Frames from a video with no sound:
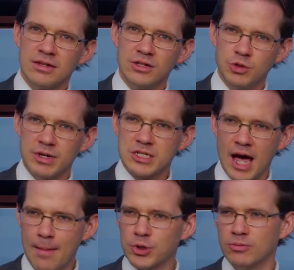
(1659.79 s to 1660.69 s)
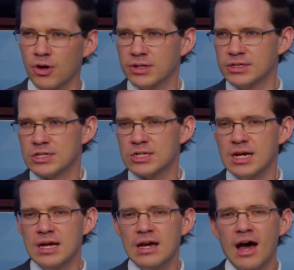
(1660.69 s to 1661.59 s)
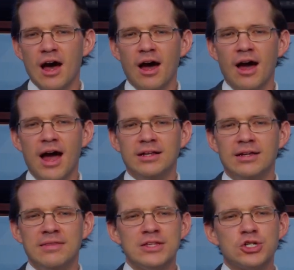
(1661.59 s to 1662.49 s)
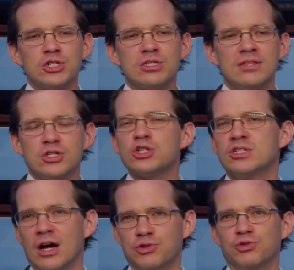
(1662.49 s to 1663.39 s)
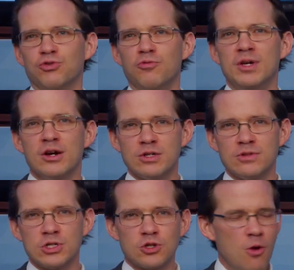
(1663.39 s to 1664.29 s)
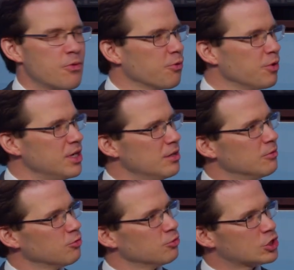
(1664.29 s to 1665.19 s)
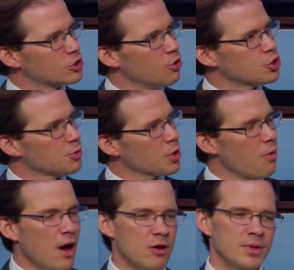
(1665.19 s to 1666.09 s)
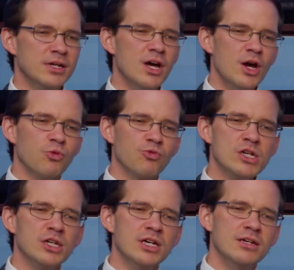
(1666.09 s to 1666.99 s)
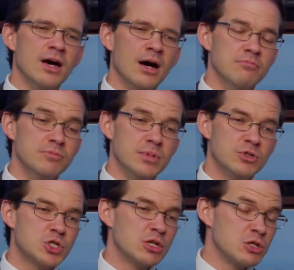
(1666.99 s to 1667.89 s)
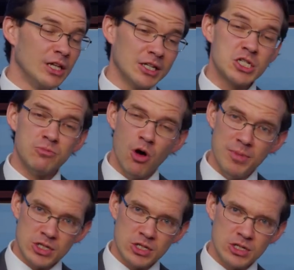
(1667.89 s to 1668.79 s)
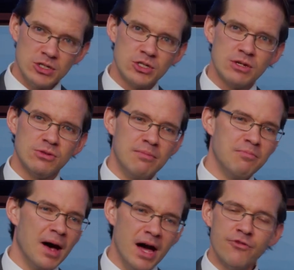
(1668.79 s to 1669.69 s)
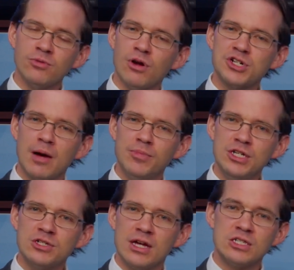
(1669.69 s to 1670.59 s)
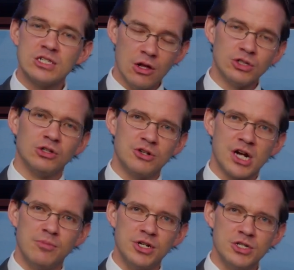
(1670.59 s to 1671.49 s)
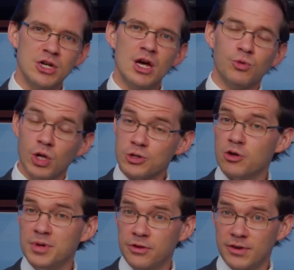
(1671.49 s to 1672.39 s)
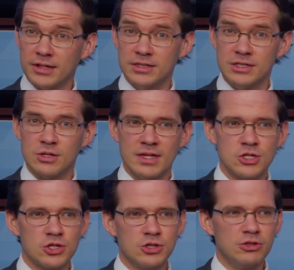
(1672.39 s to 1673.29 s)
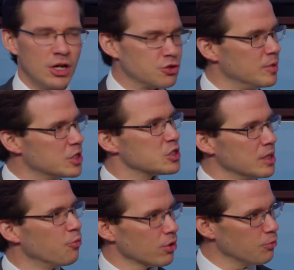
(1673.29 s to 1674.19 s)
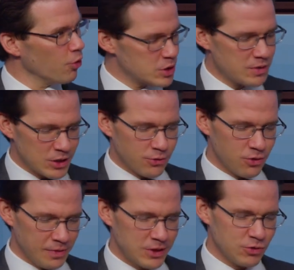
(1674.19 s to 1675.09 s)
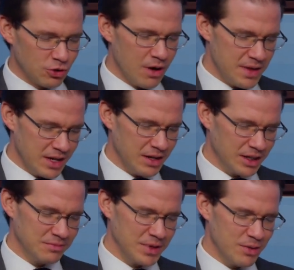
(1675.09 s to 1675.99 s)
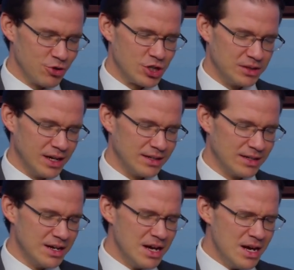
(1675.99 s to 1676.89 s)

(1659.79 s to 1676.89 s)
the U.S. capital markets. And that's just not true. Because of the Scope 3 disclosure requirement, really, a lot of small businesses that buy from large companies and sell to large companies will also be affected. So that's just a tremendously important point. So thanks for drawing that out. I appreciate that.